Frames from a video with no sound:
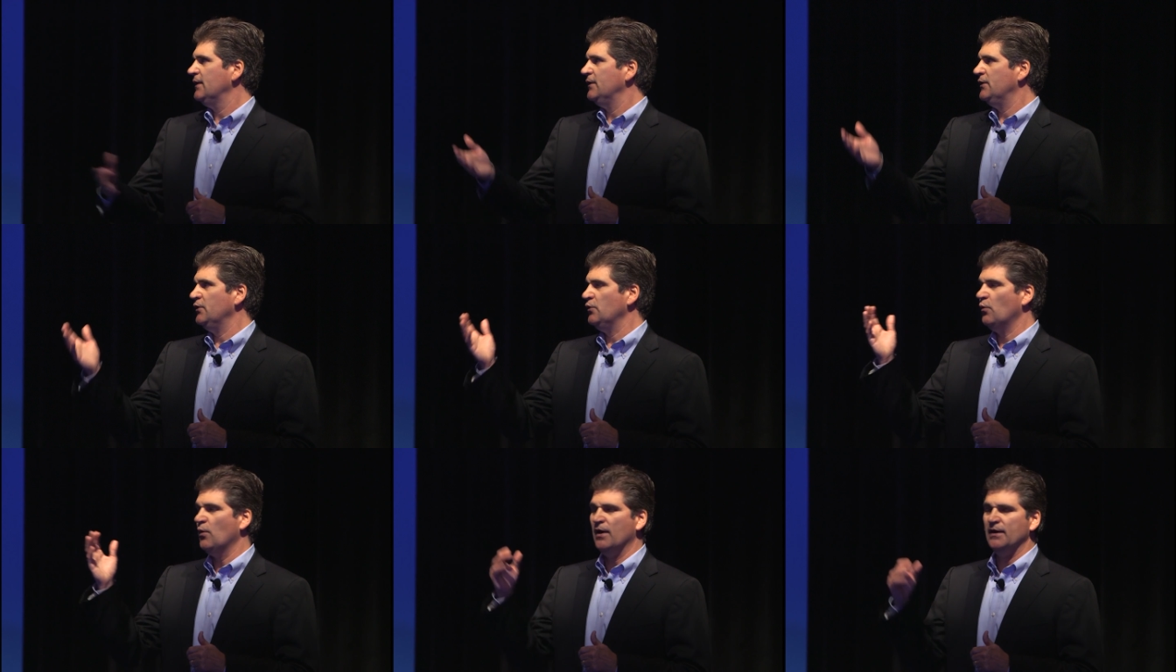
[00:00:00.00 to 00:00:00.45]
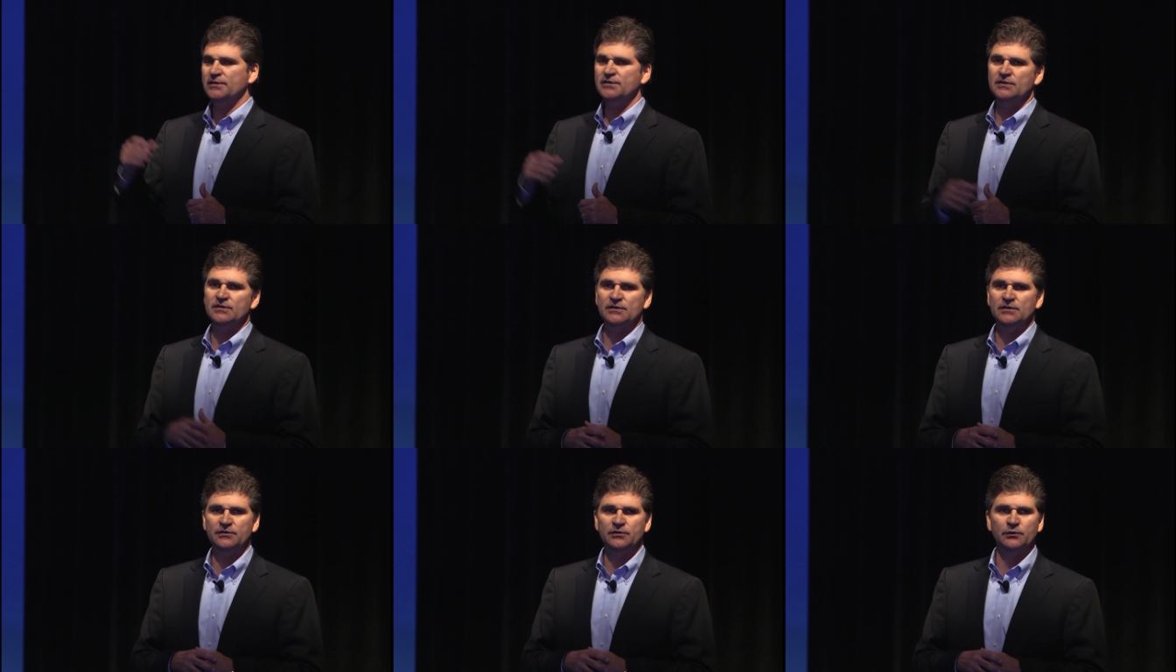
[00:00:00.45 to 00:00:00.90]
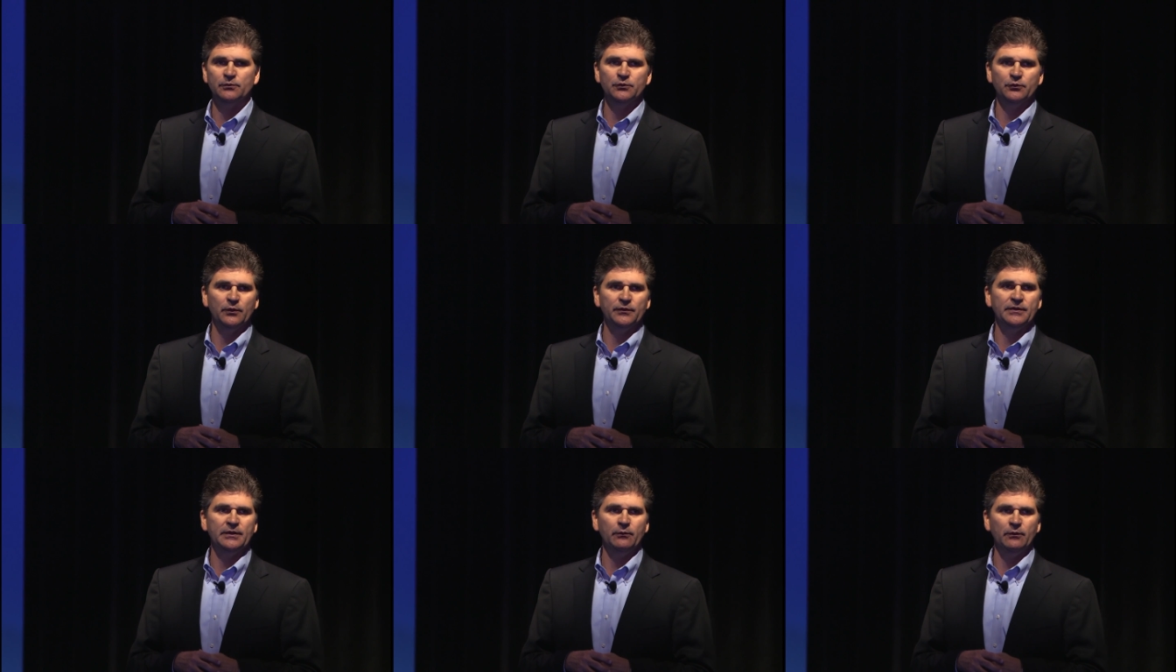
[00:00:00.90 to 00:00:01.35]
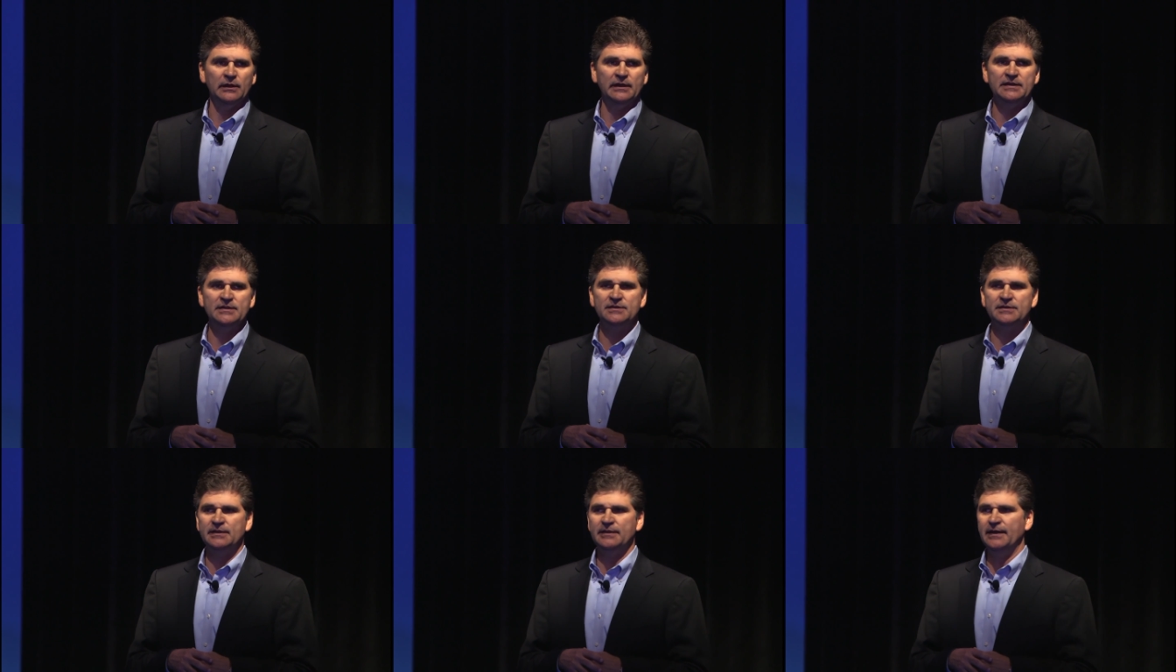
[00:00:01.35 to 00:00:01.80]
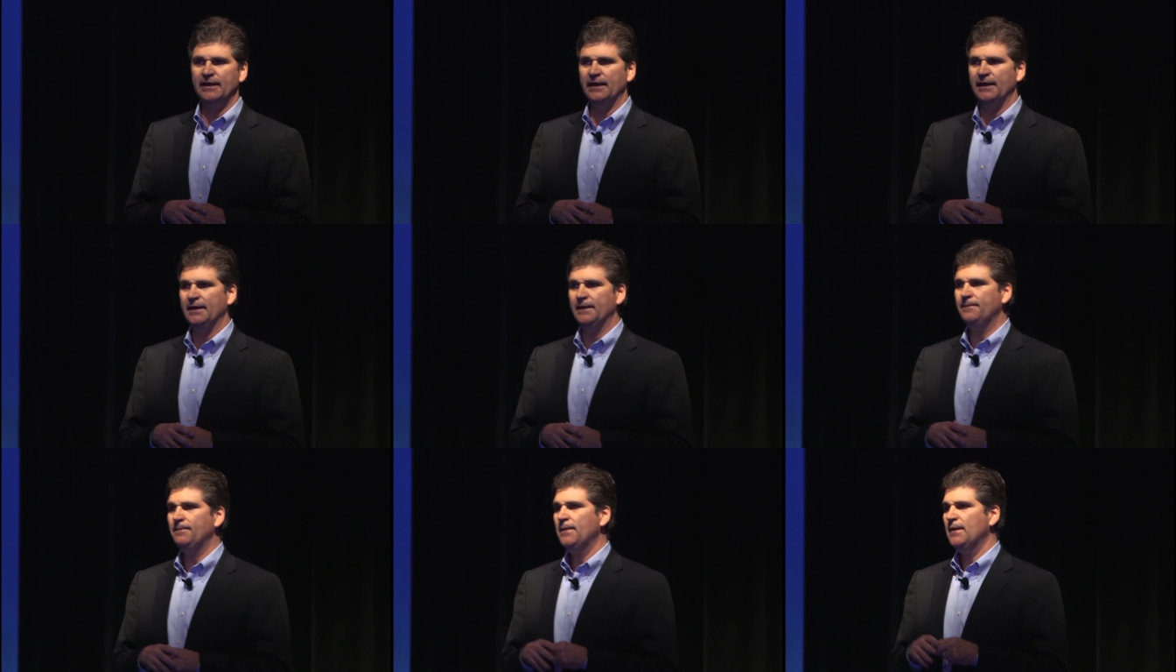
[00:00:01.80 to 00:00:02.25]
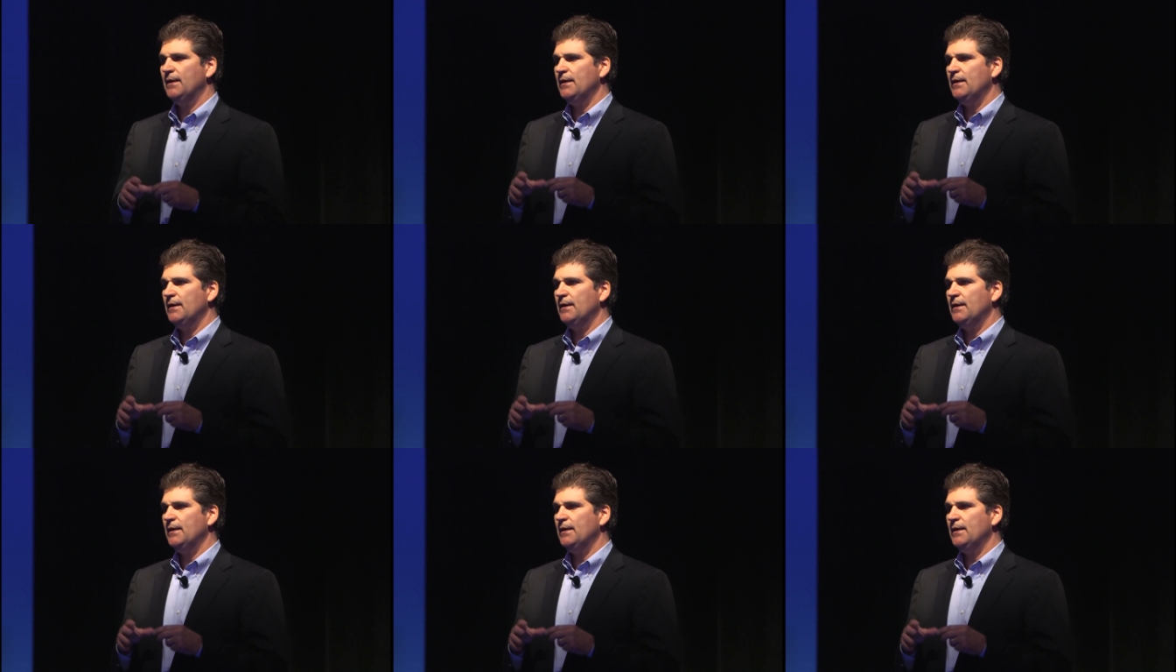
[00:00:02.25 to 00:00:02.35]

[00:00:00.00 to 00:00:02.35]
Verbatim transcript: nuances in terms of what they release today.